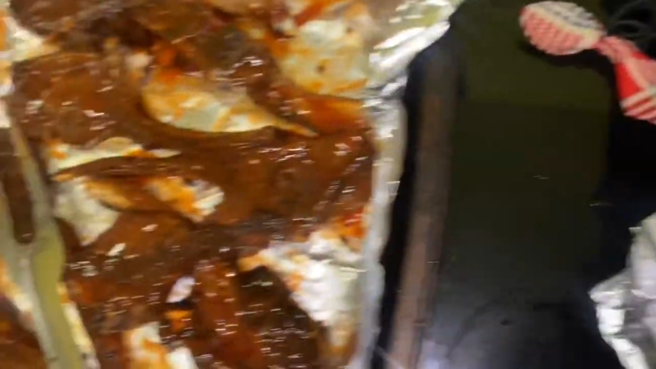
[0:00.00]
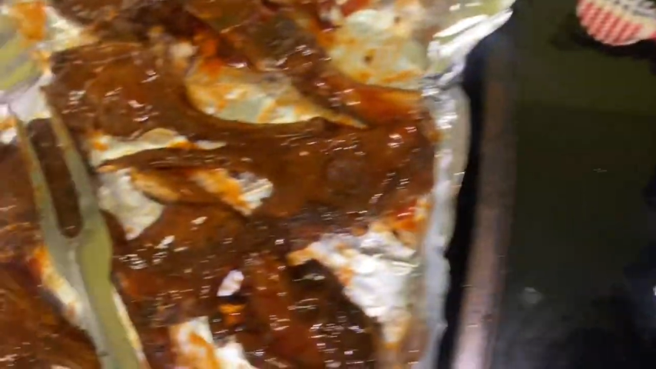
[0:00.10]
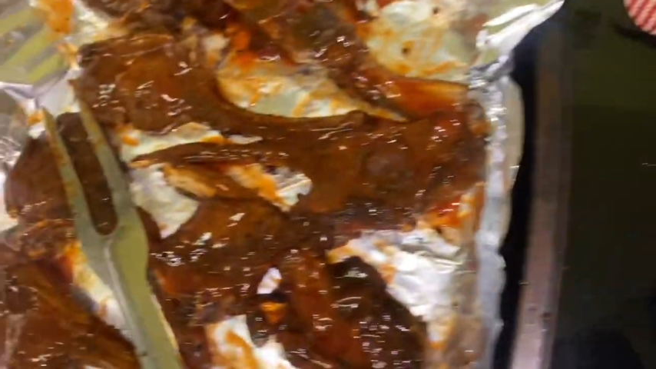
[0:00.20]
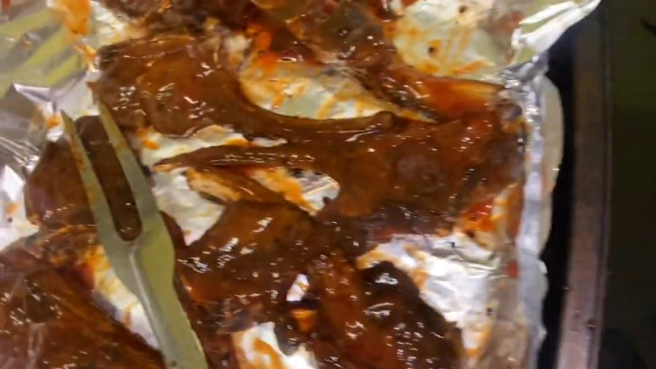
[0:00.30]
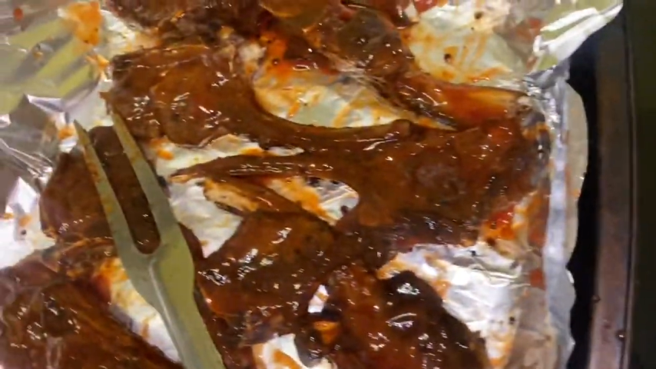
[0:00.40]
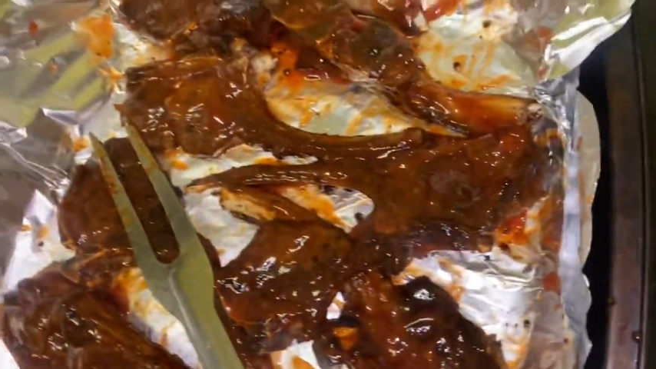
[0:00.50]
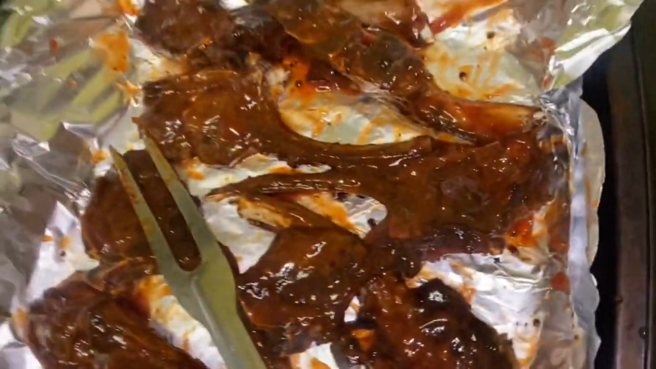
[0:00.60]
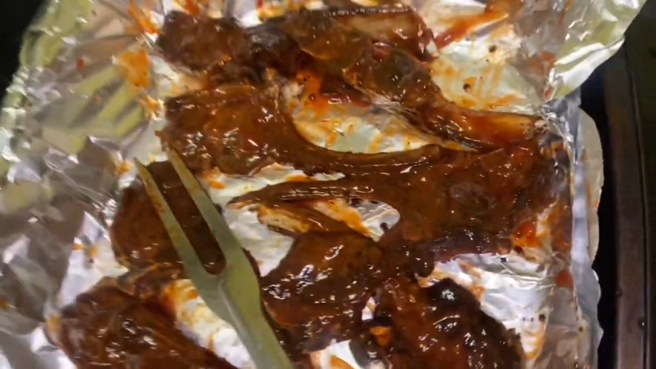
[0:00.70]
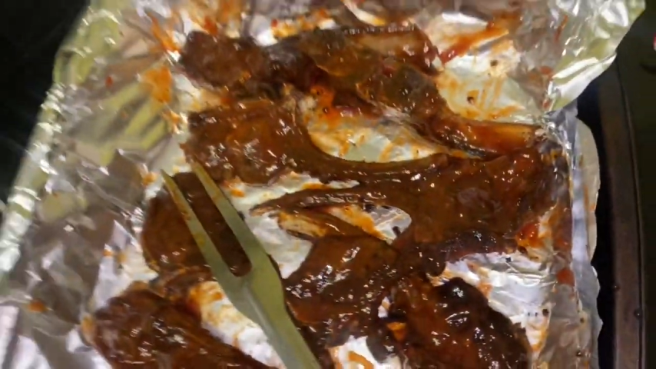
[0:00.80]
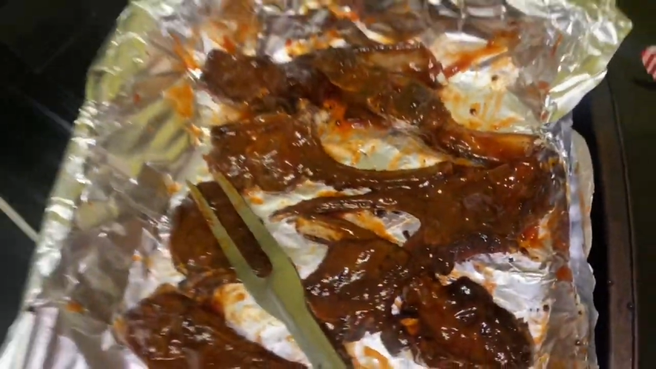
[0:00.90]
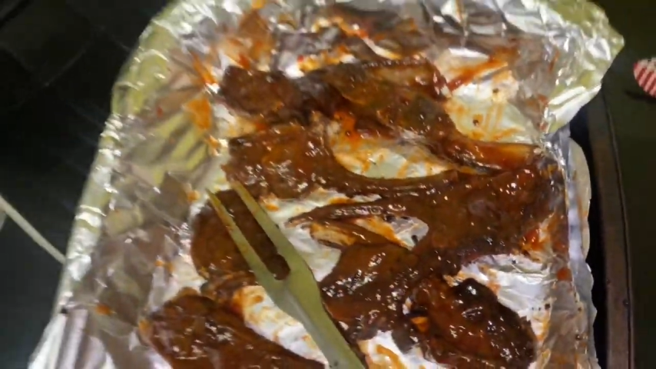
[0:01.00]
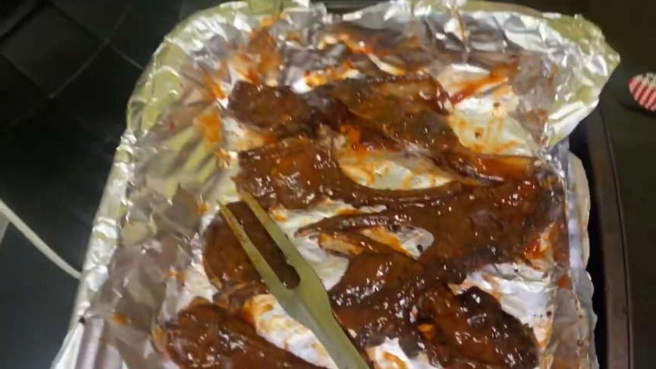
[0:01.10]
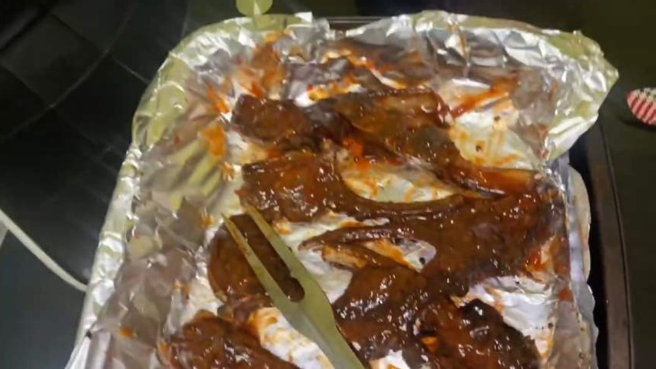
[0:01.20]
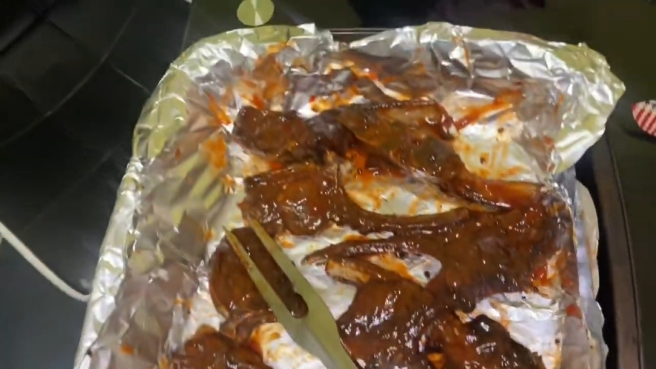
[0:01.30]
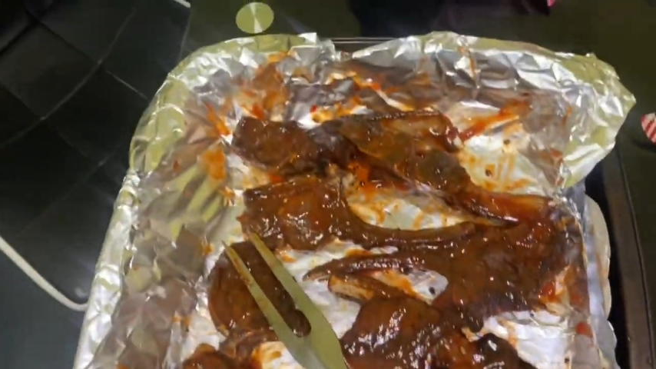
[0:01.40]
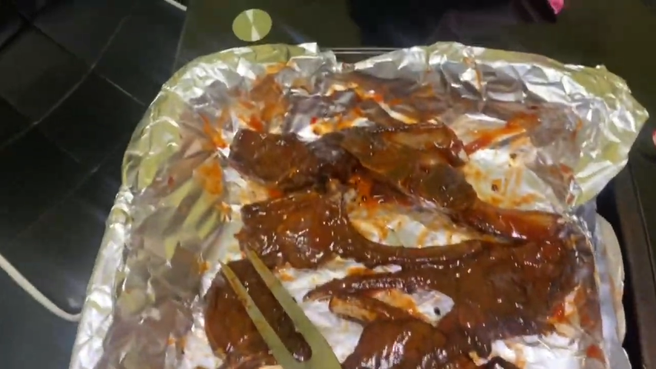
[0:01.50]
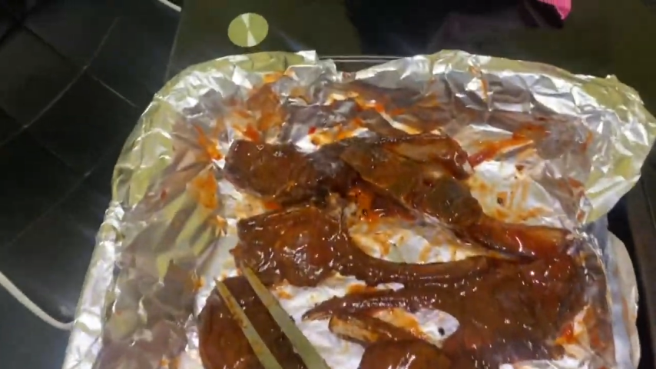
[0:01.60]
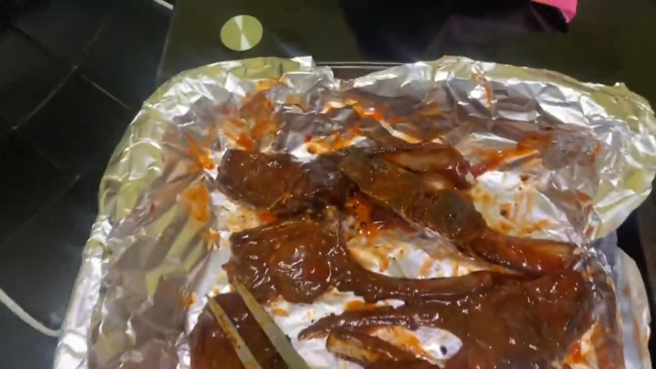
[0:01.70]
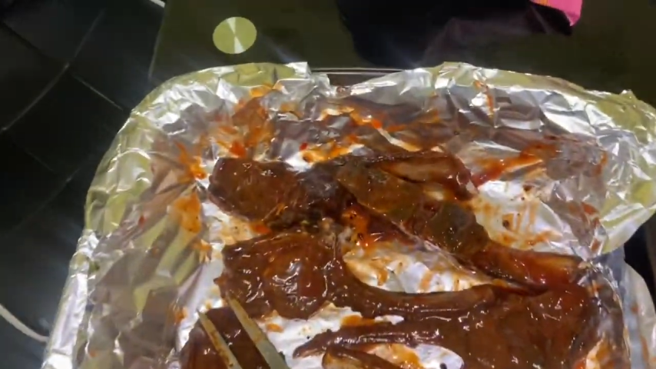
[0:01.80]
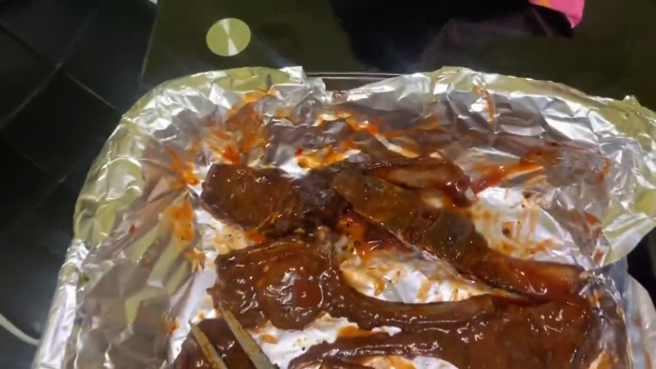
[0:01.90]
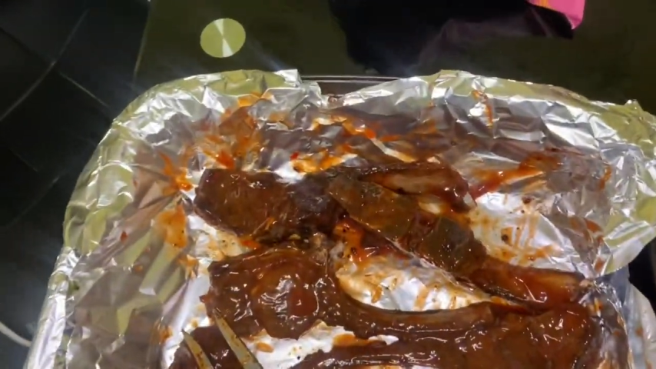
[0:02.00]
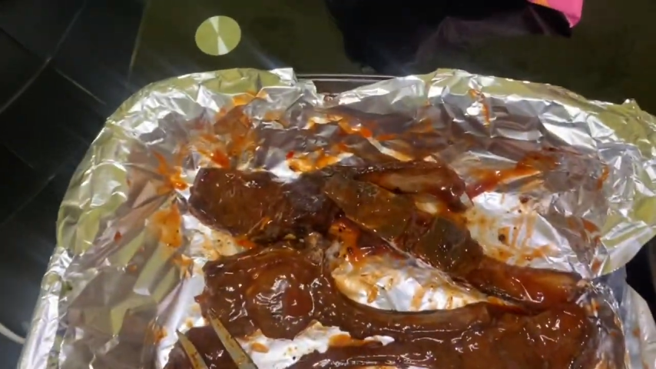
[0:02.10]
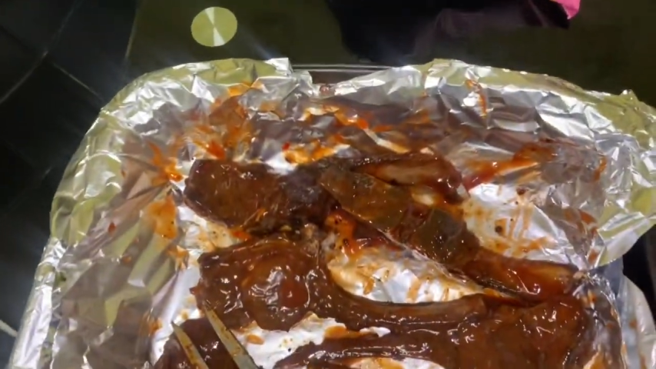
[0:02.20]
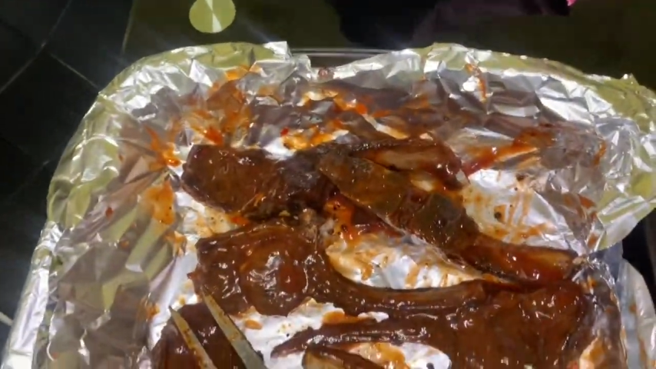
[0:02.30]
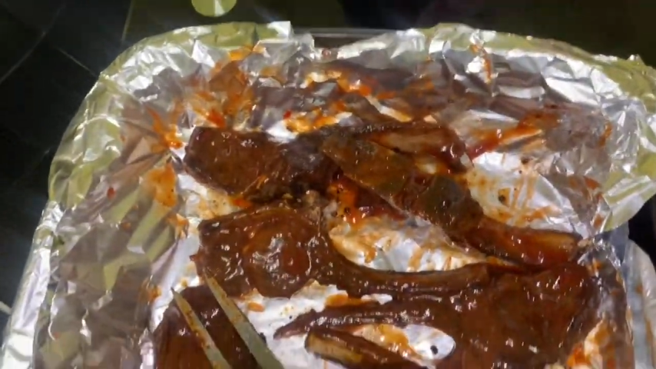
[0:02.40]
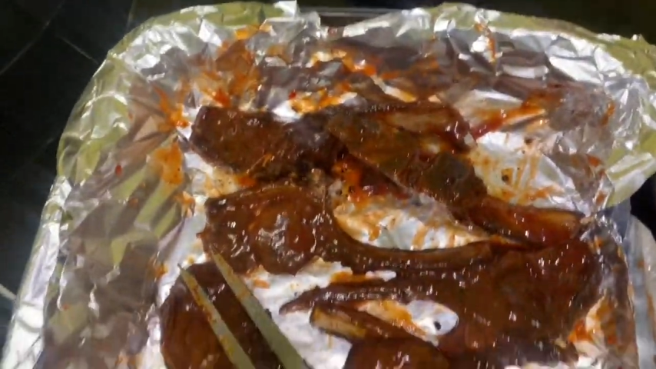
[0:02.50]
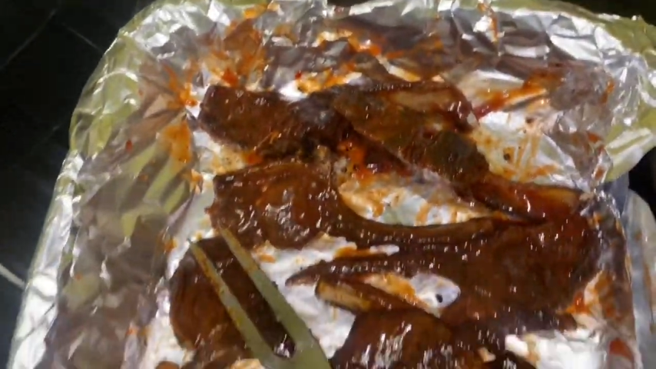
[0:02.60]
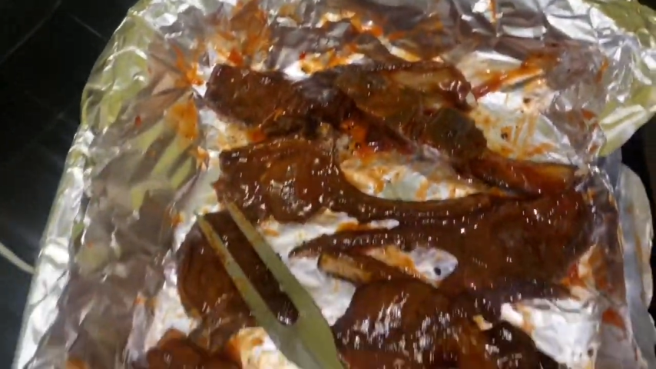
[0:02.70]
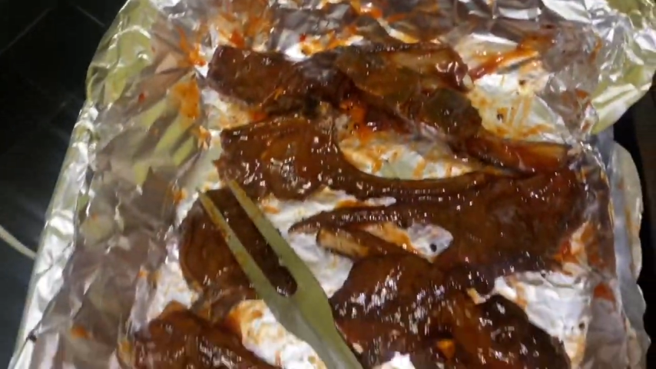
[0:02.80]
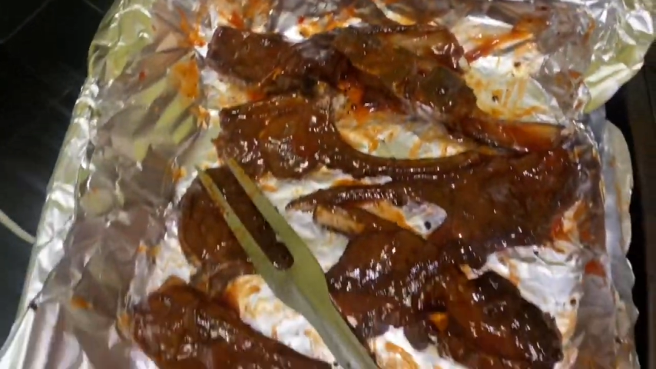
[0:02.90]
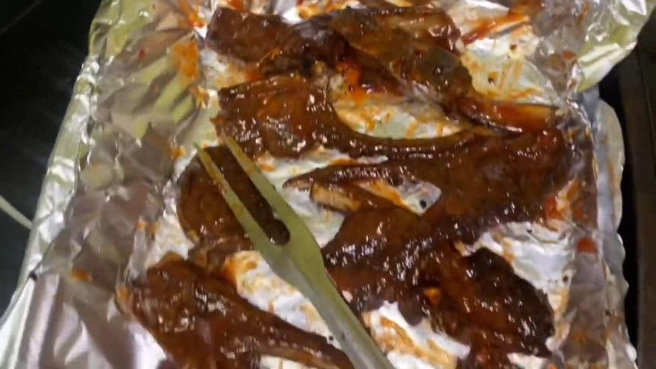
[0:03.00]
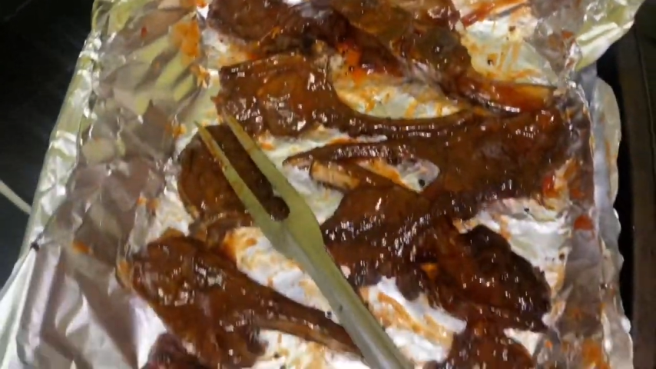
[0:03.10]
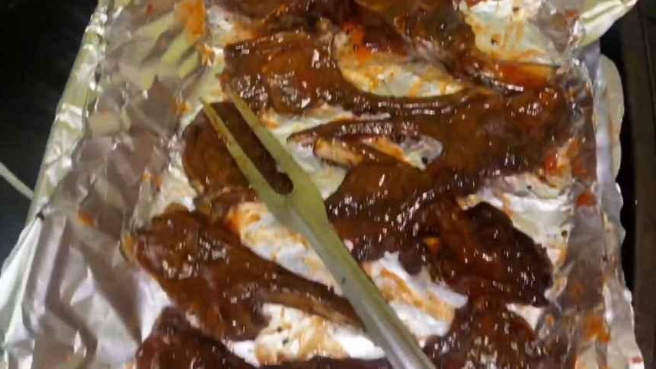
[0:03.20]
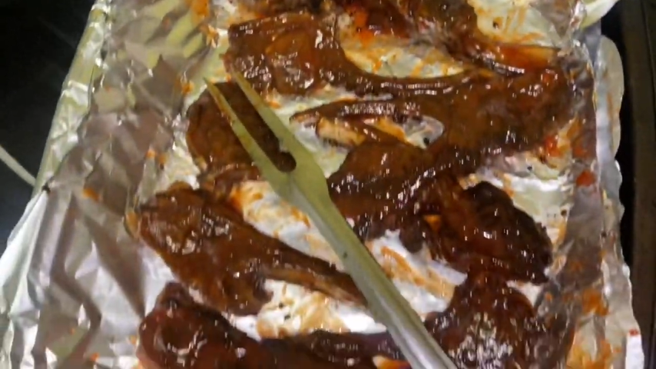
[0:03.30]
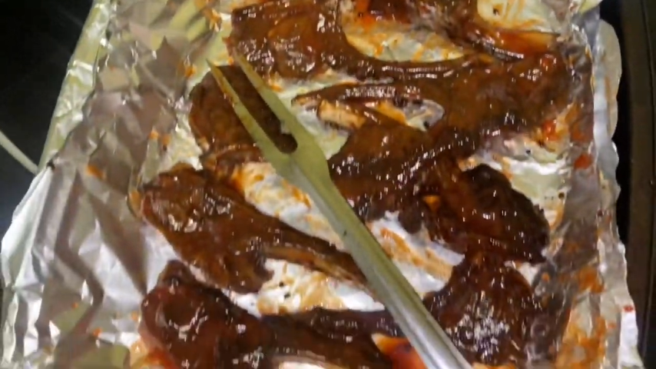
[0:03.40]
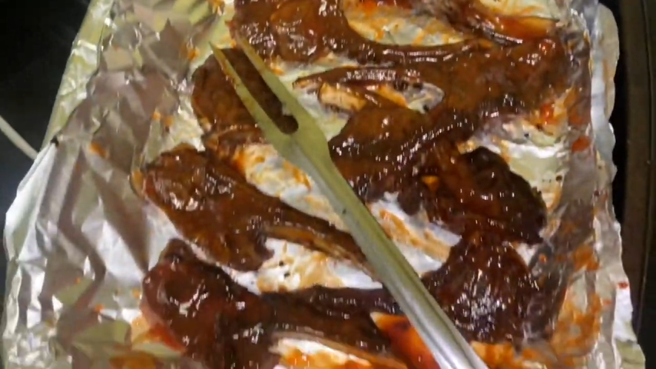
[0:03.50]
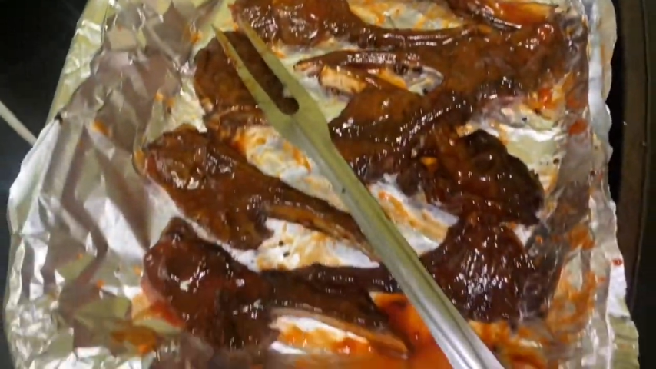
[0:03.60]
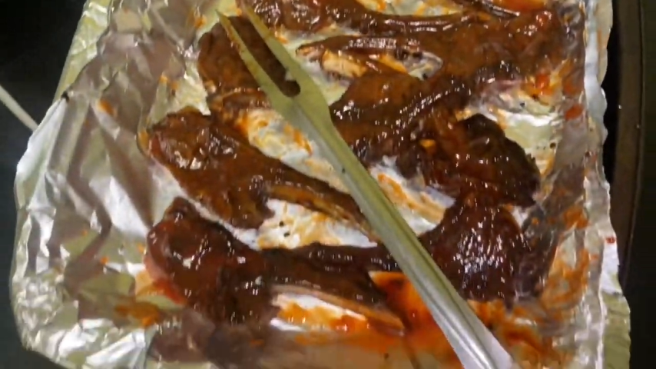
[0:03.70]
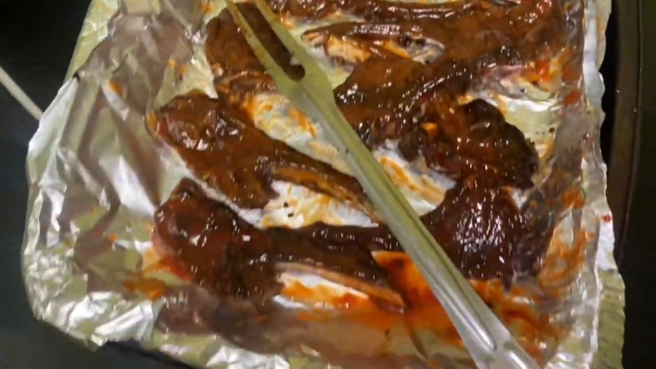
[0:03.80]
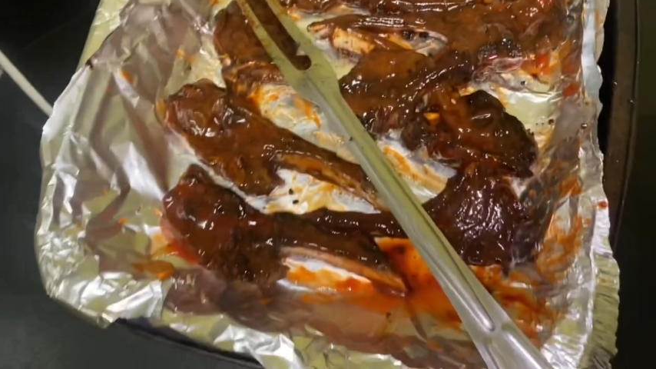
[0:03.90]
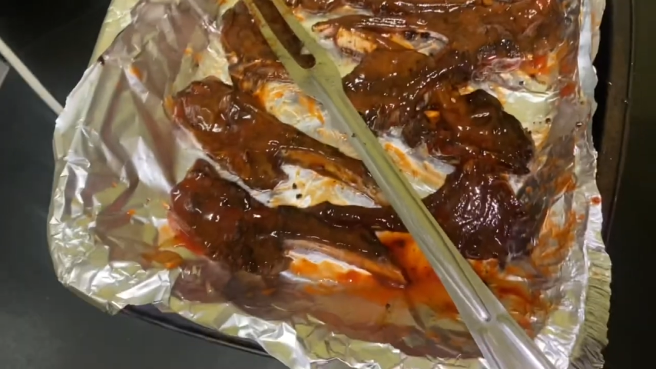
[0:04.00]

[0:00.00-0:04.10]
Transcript: Nobody's mouth can be seen.